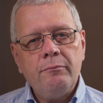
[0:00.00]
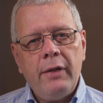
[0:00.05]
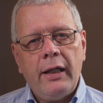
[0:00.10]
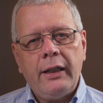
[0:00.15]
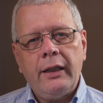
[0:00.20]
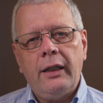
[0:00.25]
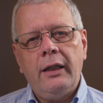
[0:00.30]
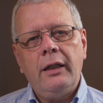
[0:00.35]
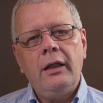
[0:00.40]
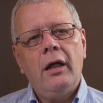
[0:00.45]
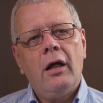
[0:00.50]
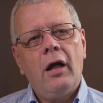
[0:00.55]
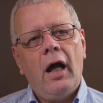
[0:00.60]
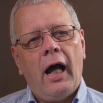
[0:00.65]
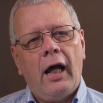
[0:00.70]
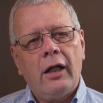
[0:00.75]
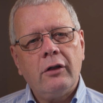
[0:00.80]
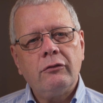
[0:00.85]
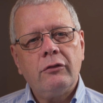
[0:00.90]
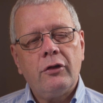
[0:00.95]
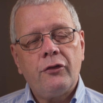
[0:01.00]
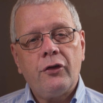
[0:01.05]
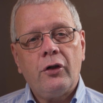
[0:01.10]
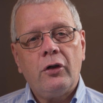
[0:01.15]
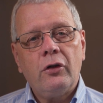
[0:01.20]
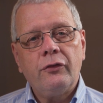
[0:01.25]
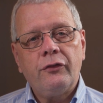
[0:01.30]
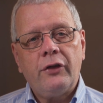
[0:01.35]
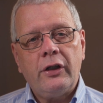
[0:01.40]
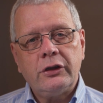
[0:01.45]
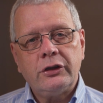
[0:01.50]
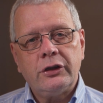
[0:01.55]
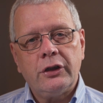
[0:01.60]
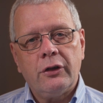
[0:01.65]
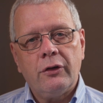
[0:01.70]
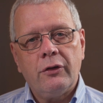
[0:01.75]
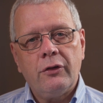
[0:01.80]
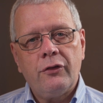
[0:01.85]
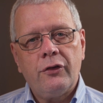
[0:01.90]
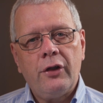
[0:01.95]
many unresolved
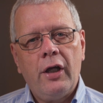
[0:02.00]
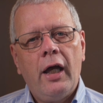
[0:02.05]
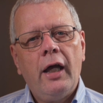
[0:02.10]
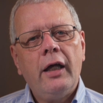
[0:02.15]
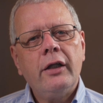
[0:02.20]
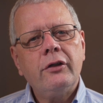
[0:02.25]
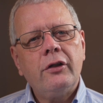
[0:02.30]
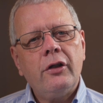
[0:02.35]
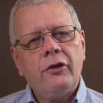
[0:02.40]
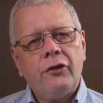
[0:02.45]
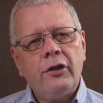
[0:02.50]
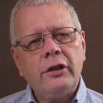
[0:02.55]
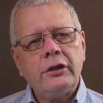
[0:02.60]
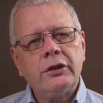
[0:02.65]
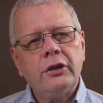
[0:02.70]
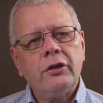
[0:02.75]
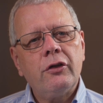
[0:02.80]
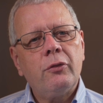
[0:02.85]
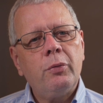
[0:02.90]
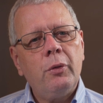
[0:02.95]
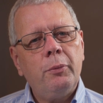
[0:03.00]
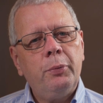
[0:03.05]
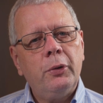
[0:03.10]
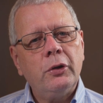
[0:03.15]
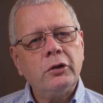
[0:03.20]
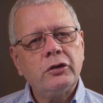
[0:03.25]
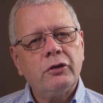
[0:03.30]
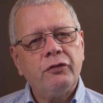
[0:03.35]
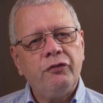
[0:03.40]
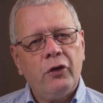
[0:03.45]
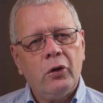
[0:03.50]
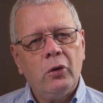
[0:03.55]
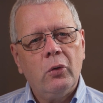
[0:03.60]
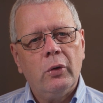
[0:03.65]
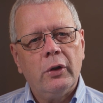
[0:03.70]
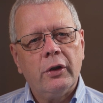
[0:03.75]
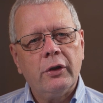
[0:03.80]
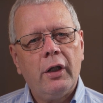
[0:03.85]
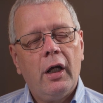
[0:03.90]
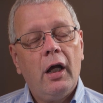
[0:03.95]
issues, decisions were pushed
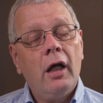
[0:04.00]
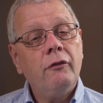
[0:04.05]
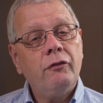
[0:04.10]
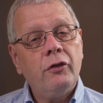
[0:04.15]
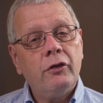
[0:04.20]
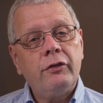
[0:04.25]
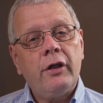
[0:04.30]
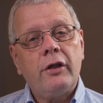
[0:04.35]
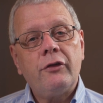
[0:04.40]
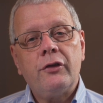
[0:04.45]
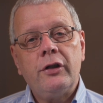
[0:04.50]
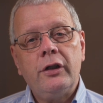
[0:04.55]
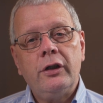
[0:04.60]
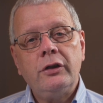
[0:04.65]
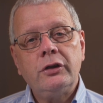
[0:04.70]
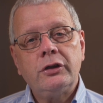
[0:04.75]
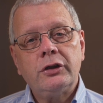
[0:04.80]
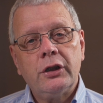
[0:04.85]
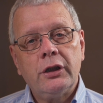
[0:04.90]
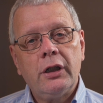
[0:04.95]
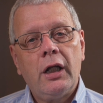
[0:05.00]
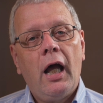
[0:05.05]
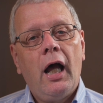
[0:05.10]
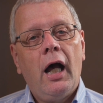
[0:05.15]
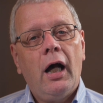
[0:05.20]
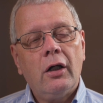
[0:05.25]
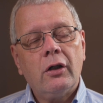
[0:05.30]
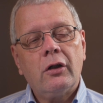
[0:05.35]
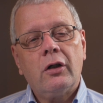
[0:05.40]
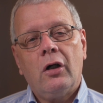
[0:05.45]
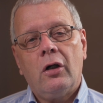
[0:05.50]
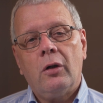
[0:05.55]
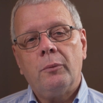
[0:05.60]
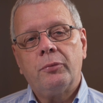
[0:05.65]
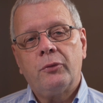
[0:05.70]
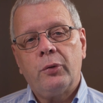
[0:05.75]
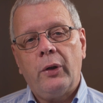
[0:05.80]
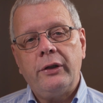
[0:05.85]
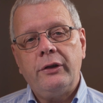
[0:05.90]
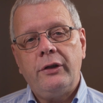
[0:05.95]
forward for resolution at
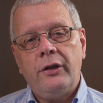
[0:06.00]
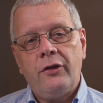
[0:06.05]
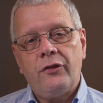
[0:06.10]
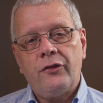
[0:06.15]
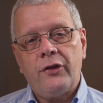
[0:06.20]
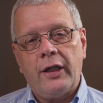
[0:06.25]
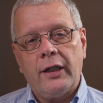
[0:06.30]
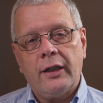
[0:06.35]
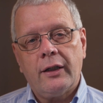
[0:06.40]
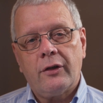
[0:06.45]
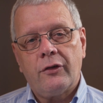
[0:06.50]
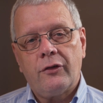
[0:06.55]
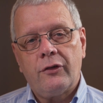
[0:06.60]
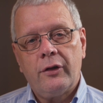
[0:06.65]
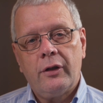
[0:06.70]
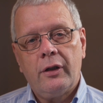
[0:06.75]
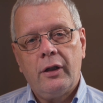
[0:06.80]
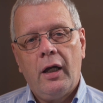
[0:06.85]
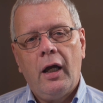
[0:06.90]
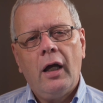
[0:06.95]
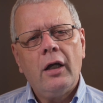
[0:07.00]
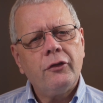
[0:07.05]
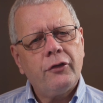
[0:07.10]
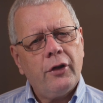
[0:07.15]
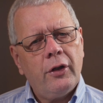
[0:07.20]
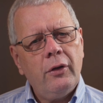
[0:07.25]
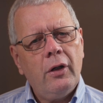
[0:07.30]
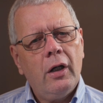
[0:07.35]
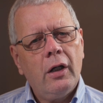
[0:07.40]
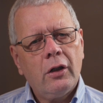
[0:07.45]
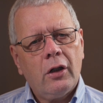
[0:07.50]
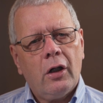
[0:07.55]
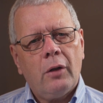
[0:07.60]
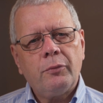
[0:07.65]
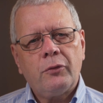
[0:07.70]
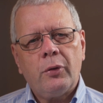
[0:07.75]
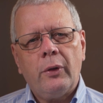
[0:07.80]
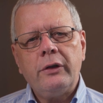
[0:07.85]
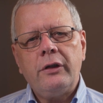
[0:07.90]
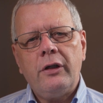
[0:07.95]
COP26. So
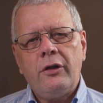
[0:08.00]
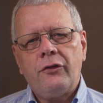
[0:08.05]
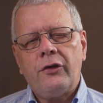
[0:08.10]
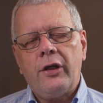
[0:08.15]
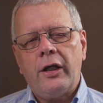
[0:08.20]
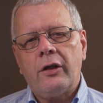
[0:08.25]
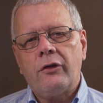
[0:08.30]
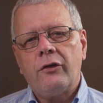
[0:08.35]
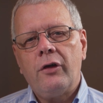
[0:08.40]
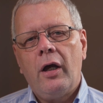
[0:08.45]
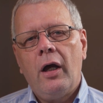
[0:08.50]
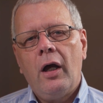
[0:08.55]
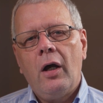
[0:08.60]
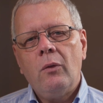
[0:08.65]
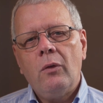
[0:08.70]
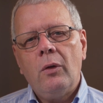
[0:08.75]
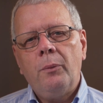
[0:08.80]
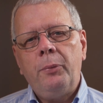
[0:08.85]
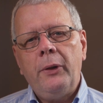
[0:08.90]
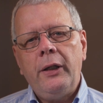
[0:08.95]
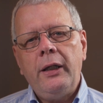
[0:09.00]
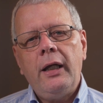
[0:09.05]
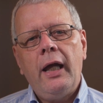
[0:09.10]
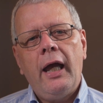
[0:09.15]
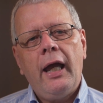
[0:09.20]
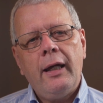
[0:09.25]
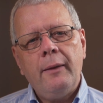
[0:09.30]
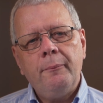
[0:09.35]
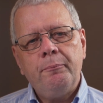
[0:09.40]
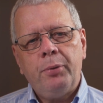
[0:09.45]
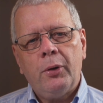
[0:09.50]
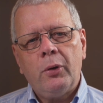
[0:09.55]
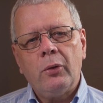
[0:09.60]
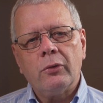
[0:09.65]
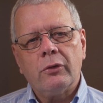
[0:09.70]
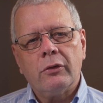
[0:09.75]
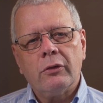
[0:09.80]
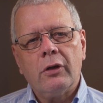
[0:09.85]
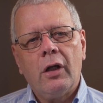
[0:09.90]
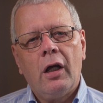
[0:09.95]
COP26 will be
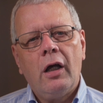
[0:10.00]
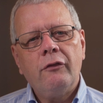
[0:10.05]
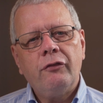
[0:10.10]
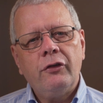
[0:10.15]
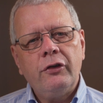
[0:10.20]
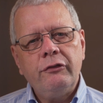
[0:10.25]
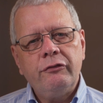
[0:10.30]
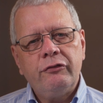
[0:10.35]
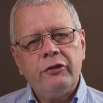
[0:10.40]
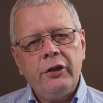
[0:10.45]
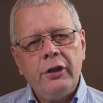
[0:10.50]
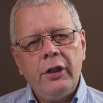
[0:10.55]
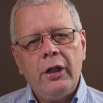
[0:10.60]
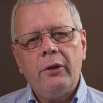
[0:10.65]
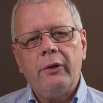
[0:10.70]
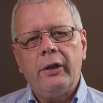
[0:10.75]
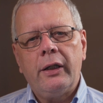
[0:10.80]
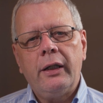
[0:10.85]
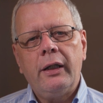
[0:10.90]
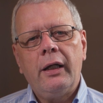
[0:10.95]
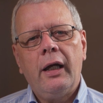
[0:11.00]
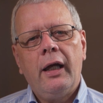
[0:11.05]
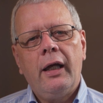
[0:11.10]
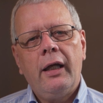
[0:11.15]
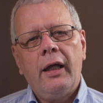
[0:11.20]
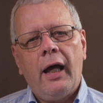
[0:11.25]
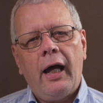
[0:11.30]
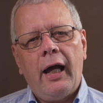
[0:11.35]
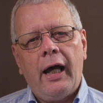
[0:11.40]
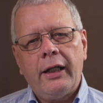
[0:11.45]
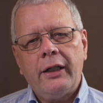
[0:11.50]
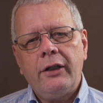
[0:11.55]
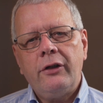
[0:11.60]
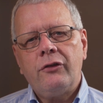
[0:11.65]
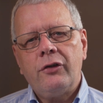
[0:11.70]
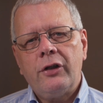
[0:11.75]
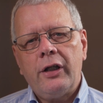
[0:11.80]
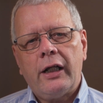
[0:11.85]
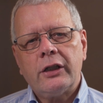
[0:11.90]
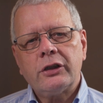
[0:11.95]
important for renewing an
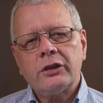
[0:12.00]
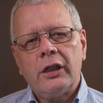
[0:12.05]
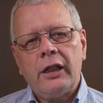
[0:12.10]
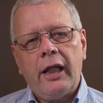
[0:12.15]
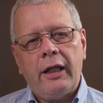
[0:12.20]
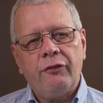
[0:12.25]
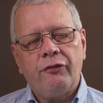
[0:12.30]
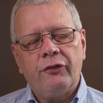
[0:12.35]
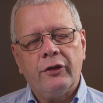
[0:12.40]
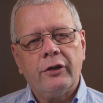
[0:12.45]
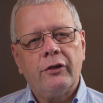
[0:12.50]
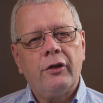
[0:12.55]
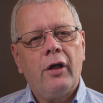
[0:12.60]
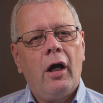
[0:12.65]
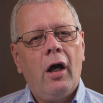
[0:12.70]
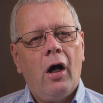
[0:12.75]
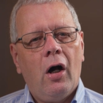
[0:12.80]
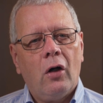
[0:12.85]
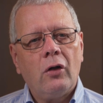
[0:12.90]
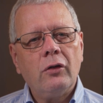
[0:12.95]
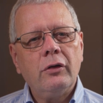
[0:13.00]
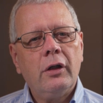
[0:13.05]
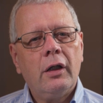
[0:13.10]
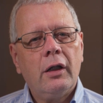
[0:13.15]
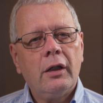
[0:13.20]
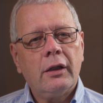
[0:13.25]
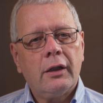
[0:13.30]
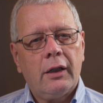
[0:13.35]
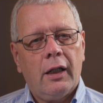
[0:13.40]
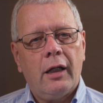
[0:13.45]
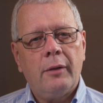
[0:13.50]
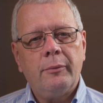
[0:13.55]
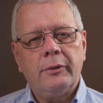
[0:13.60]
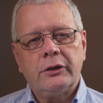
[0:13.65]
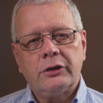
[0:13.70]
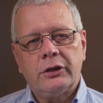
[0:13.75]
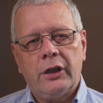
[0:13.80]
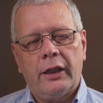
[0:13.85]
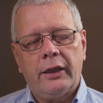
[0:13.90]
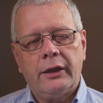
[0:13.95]
international effort on
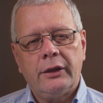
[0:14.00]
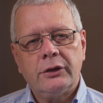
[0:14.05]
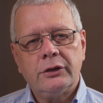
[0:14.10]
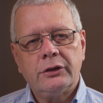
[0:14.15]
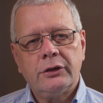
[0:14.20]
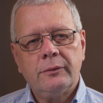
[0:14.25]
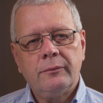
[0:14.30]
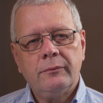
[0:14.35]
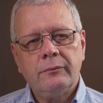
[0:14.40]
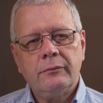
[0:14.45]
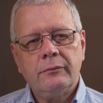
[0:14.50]
climate change.